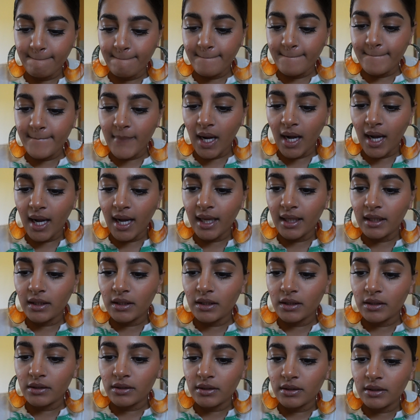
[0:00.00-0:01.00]
my eye
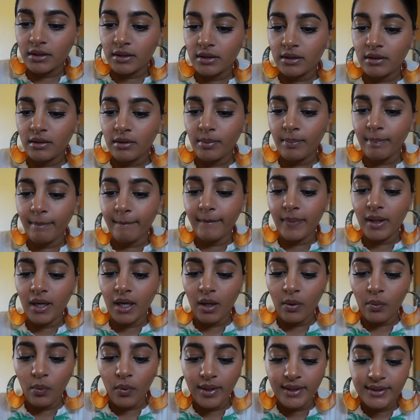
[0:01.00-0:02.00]
look, but
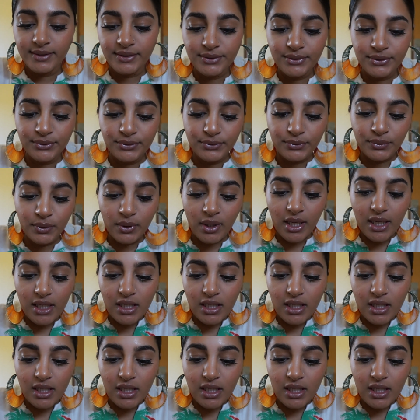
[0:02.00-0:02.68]
I want to